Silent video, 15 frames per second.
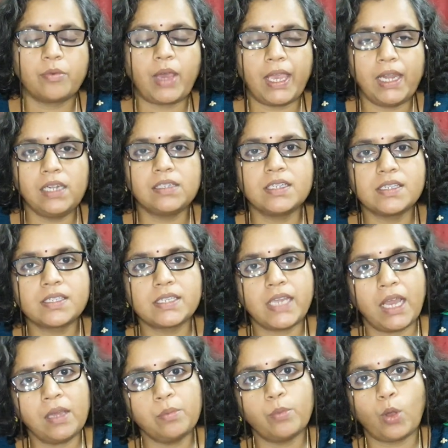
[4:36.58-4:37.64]
while this
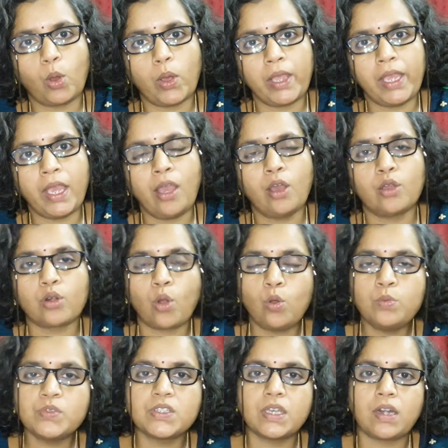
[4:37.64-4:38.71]
young boy roams